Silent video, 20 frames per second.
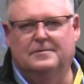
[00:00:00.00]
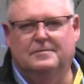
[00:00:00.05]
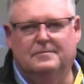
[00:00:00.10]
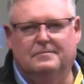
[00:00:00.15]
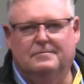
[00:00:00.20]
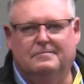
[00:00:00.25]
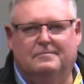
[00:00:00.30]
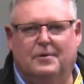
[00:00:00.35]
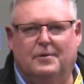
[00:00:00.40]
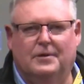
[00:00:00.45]

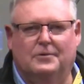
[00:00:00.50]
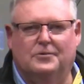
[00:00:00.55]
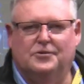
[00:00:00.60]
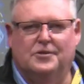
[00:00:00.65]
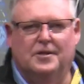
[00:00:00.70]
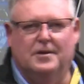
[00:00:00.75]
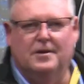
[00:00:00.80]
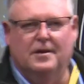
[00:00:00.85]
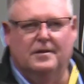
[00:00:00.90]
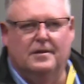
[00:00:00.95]
What else do
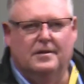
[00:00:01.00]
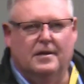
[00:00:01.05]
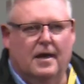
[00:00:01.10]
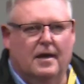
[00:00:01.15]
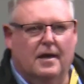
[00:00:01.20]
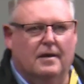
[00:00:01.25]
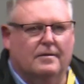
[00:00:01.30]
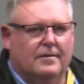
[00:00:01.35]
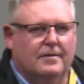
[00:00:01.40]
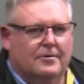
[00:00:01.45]
you need to
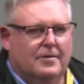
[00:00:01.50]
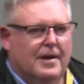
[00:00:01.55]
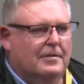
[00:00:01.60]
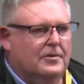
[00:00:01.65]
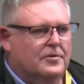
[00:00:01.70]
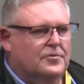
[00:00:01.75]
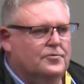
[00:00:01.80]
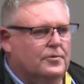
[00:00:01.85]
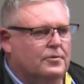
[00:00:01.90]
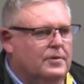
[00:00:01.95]
know? They're Alan
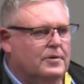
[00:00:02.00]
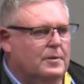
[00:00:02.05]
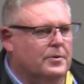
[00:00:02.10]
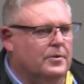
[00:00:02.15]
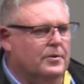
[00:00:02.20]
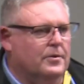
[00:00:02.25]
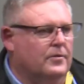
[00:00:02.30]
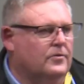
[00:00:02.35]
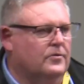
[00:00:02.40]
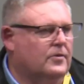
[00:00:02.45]
Drury
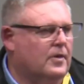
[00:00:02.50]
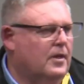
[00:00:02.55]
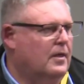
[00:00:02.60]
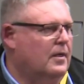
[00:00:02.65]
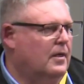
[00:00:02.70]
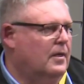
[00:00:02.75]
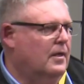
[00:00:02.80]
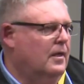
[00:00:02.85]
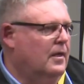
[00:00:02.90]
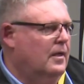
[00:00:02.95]
birds.
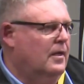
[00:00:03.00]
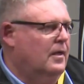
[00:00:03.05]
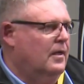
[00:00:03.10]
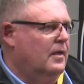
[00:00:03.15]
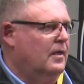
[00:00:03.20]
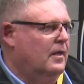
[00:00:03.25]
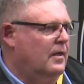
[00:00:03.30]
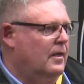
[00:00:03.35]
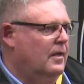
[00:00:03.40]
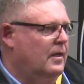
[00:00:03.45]

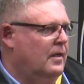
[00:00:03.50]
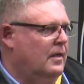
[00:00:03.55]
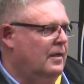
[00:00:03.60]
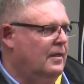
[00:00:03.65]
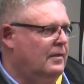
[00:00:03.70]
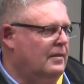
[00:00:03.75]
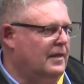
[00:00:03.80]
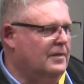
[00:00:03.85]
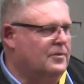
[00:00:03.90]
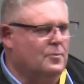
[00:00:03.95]

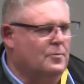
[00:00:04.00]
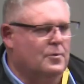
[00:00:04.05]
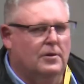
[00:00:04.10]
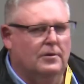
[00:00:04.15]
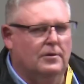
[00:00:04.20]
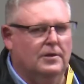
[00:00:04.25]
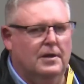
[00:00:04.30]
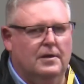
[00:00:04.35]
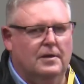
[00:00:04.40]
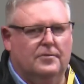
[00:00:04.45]
Let the world
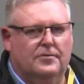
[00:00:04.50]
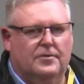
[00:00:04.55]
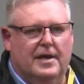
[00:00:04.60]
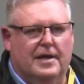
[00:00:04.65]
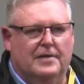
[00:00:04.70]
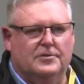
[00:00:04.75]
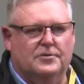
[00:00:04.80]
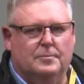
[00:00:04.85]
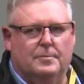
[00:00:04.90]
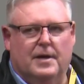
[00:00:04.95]
in at
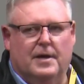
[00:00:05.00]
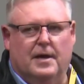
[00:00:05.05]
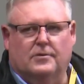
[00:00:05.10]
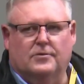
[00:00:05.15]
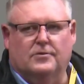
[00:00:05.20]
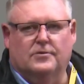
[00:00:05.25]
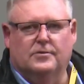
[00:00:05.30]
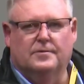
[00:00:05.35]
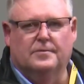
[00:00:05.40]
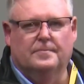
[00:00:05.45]
$1,000.
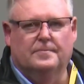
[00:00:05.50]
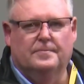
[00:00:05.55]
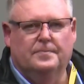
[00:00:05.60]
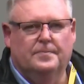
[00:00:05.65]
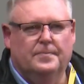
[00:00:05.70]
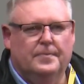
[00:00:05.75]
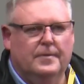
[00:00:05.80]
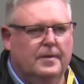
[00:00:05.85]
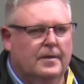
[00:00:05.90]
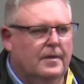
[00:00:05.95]

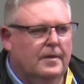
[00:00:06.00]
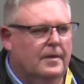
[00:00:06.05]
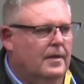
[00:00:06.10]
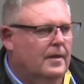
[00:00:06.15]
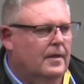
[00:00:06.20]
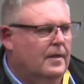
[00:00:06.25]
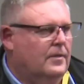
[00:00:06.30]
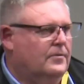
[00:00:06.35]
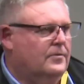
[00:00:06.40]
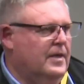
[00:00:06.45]

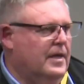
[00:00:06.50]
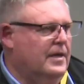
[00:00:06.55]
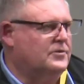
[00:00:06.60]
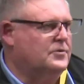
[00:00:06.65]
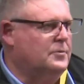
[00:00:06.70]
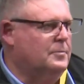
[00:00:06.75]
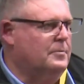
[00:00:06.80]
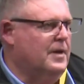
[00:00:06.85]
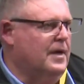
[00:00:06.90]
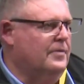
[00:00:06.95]

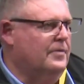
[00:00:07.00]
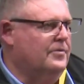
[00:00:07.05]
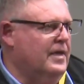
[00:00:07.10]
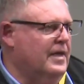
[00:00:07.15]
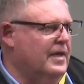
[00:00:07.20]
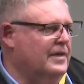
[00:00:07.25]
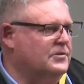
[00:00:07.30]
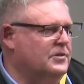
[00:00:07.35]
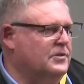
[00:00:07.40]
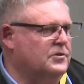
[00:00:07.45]

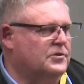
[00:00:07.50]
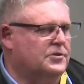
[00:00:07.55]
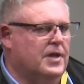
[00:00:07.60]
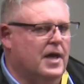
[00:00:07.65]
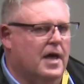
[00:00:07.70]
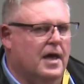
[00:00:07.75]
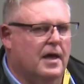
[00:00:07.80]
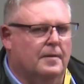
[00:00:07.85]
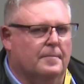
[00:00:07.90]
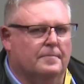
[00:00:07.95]
1,000 to
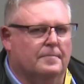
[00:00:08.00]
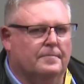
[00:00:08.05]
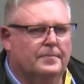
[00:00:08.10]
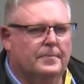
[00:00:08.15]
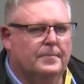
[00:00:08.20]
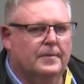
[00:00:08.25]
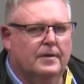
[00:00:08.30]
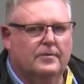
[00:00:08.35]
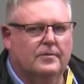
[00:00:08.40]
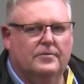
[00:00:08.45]
start them.
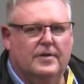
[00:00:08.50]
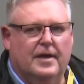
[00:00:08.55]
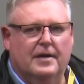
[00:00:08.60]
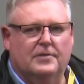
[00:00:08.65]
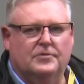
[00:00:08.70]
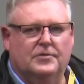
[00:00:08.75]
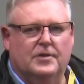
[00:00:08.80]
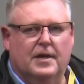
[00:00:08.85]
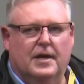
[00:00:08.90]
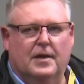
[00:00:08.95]

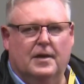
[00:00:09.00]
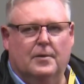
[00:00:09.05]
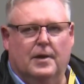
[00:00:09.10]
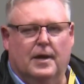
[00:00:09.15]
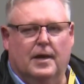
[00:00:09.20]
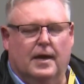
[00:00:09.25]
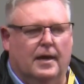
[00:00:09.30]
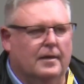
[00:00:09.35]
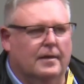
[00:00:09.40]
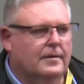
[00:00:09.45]
1,000
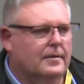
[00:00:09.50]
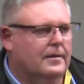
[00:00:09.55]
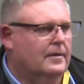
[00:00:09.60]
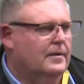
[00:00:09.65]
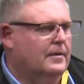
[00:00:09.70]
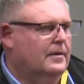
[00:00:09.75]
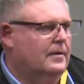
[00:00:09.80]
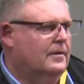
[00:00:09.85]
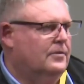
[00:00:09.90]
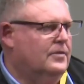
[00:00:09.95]
anywhere.
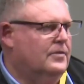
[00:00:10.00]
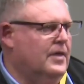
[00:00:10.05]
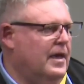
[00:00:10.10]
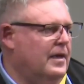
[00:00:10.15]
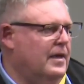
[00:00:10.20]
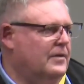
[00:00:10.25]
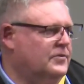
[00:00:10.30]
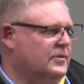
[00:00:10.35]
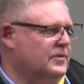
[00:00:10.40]
1,000.